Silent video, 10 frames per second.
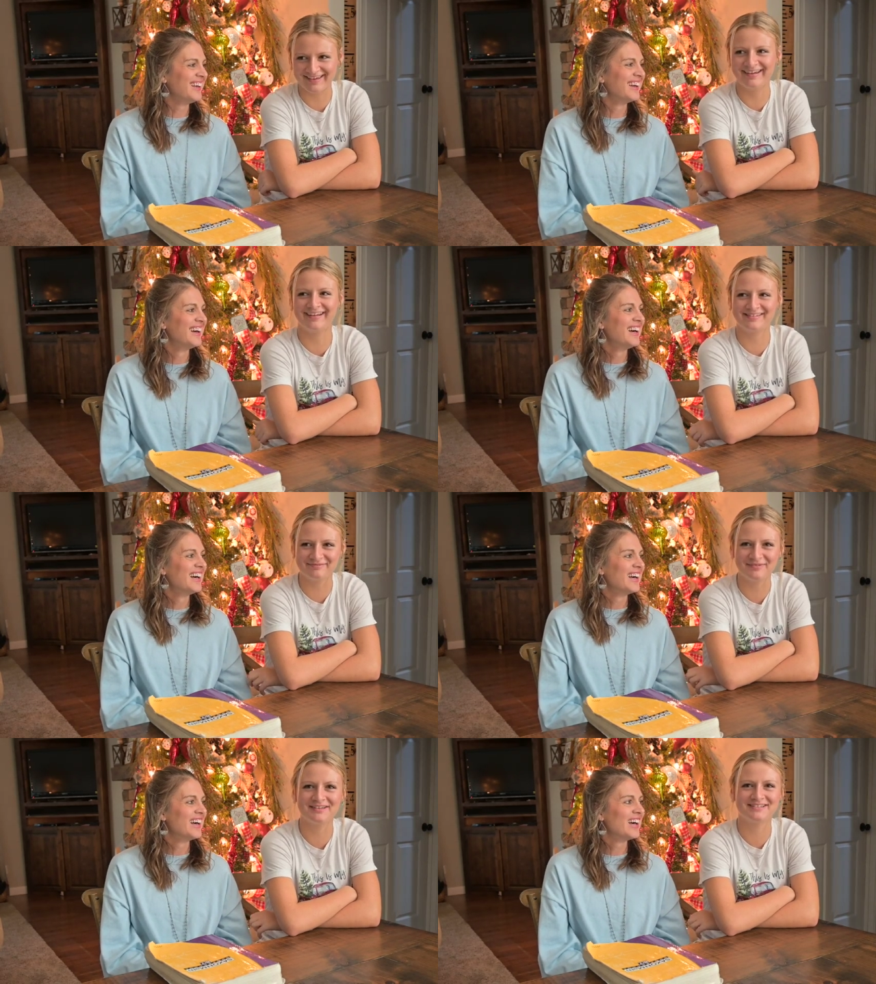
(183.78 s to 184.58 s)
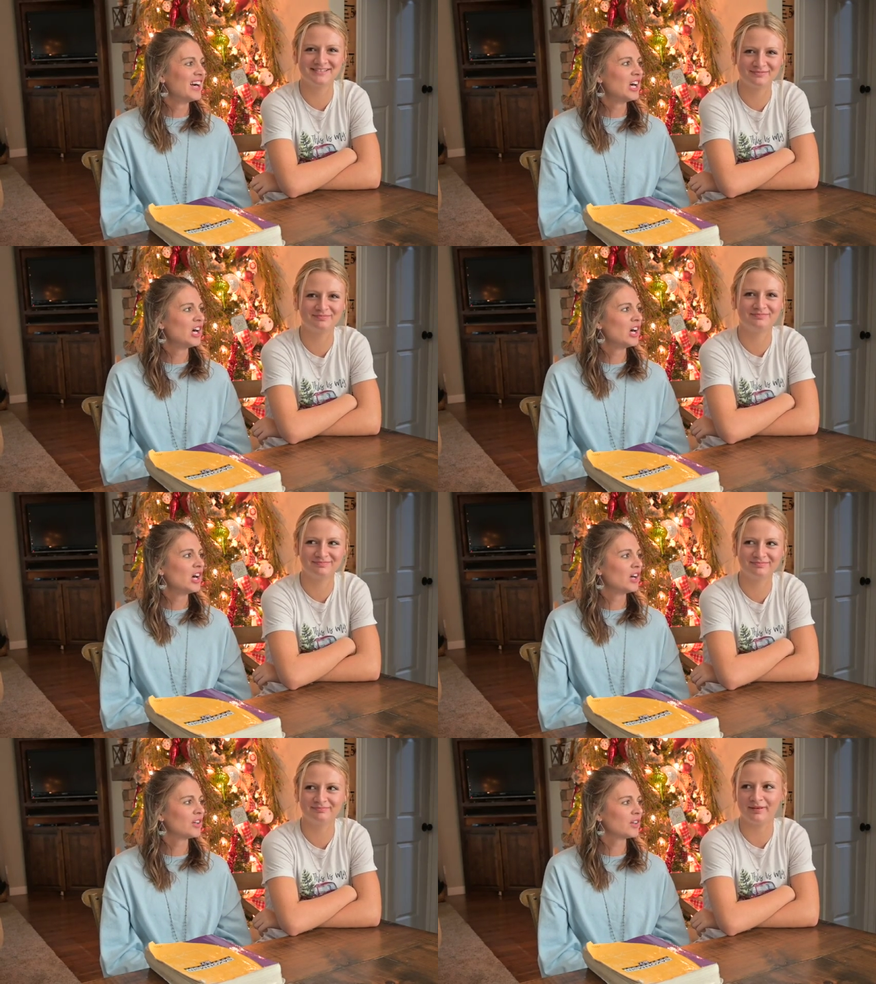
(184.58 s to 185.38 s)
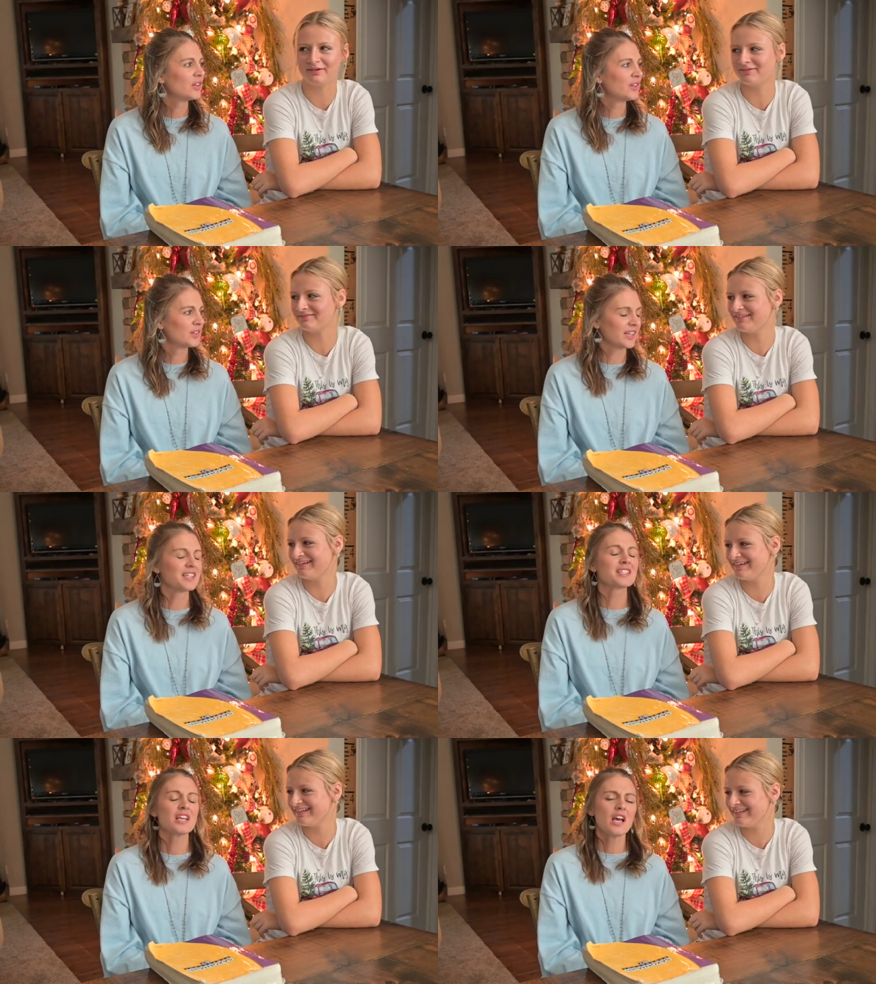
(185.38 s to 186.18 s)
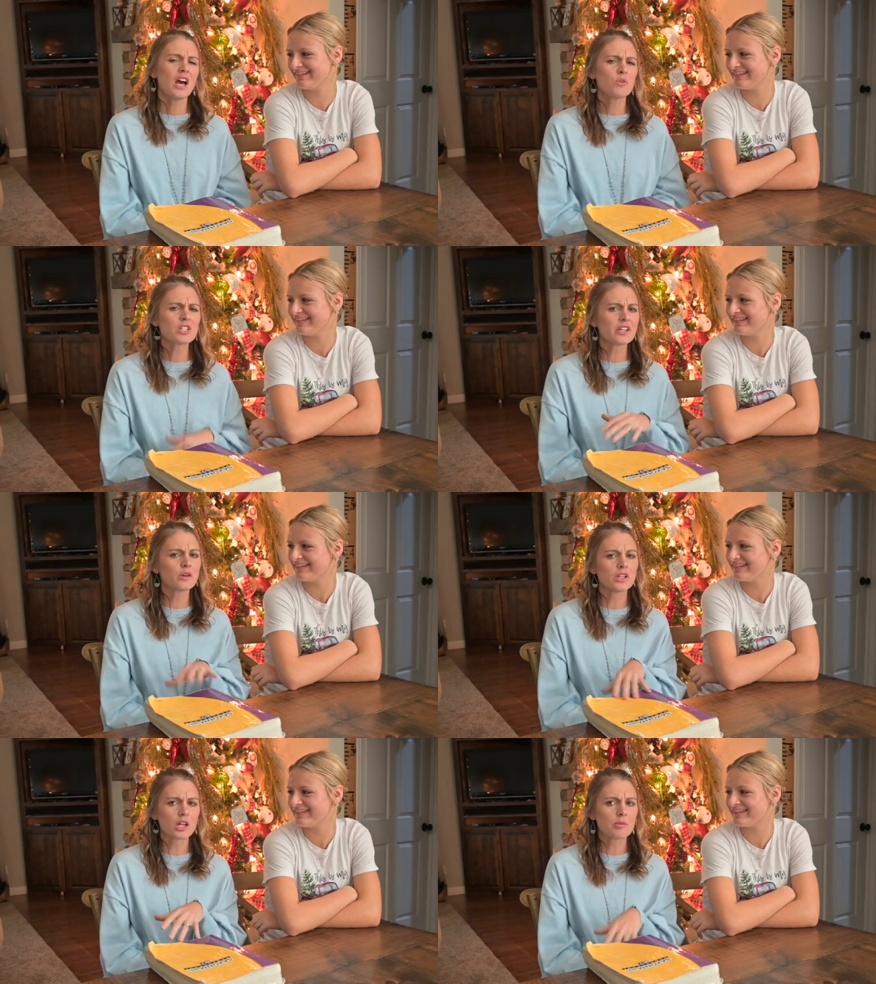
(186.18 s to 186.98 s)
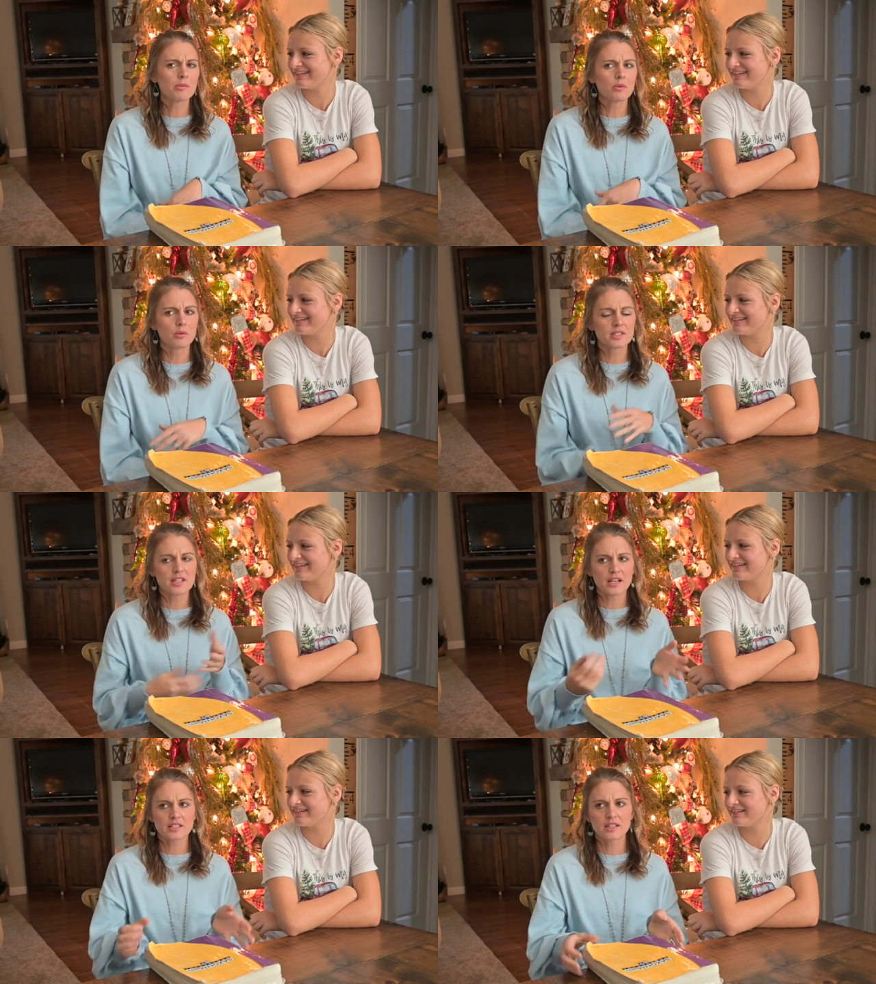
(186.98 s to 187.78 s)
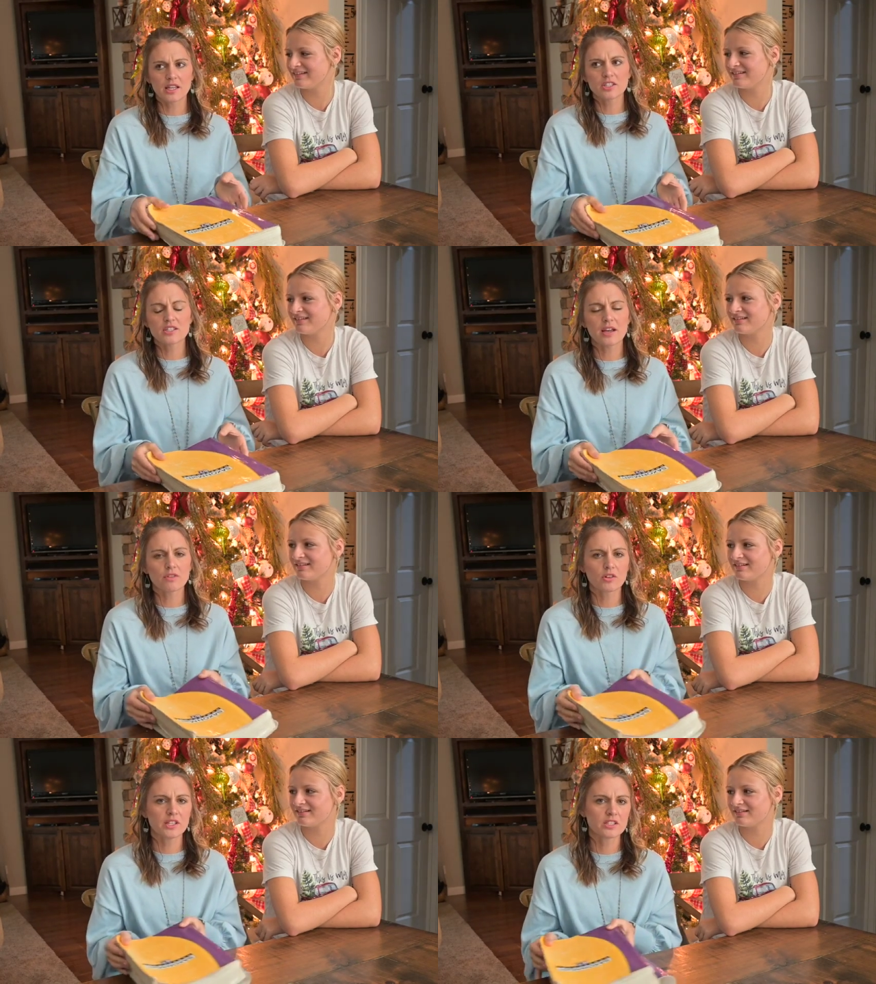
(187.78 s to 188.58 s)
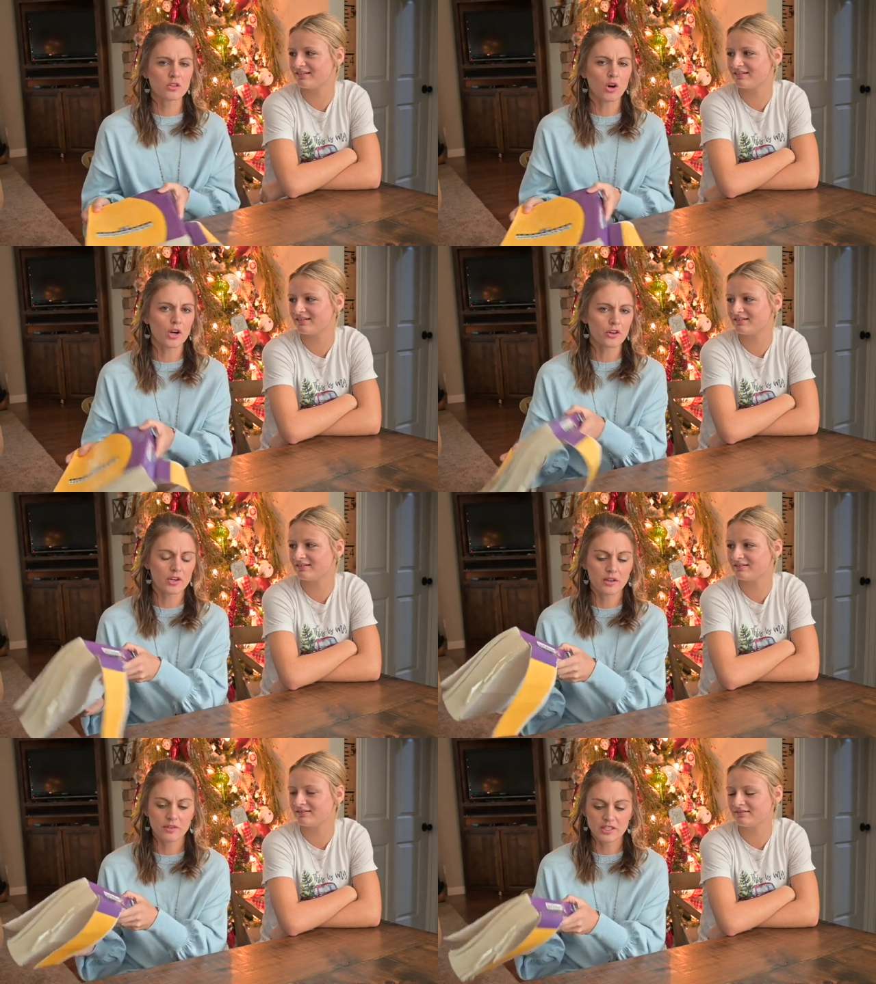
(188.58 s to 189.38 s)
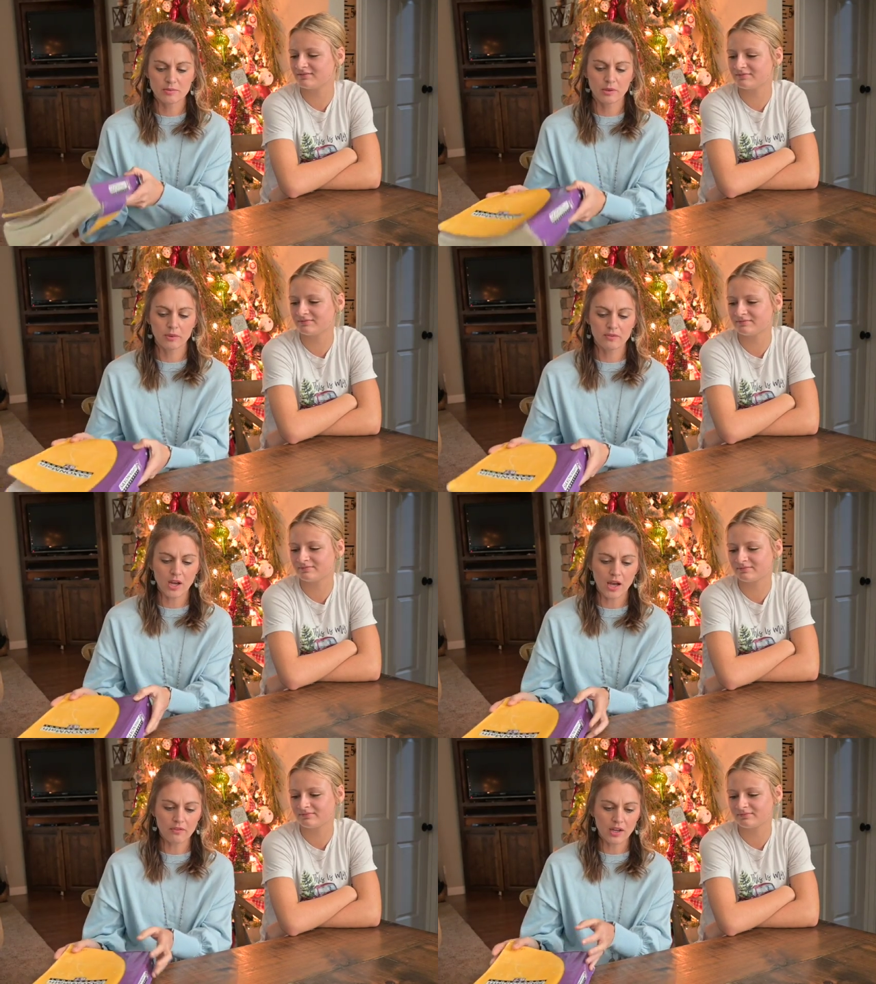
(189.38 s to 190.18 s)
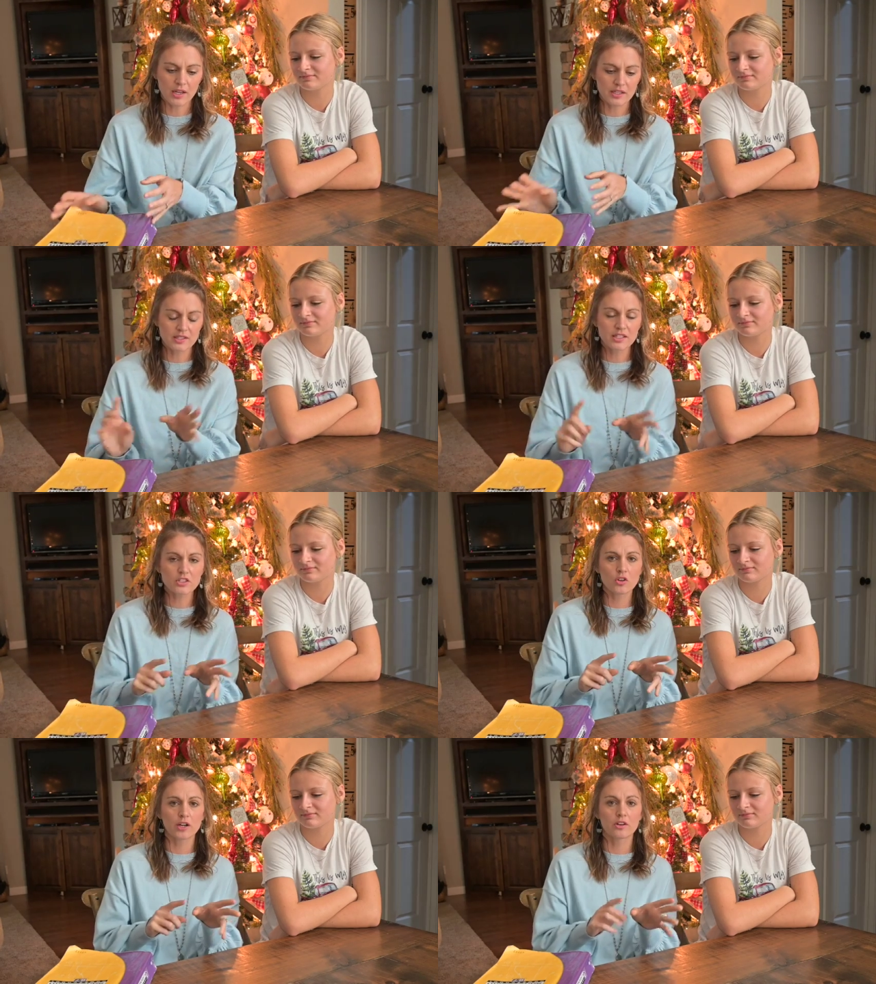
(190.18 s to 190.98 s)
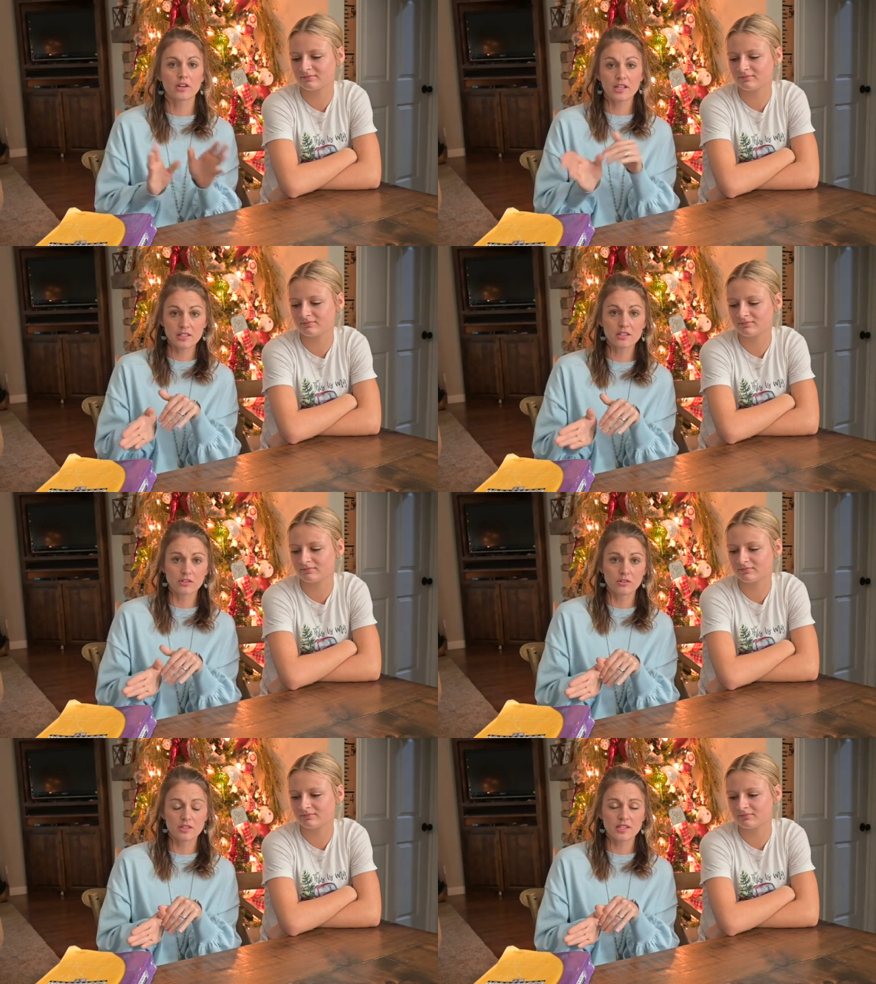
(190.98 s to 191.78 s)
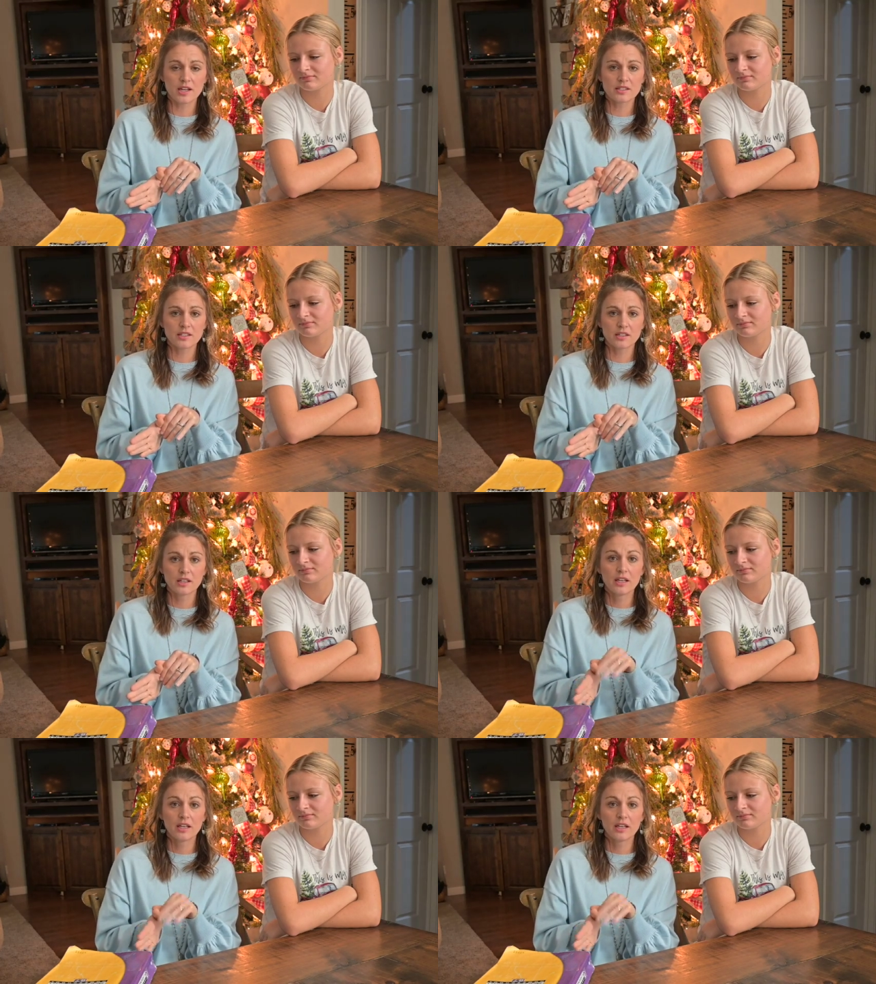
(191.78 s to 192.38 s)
Speaker 1: it's much better. Yes,
Speaker 2: which I know a lot of people with Saxon they just have their kids do odd or evens, but we've got I've got a sixth grader and he's still doing Saxon,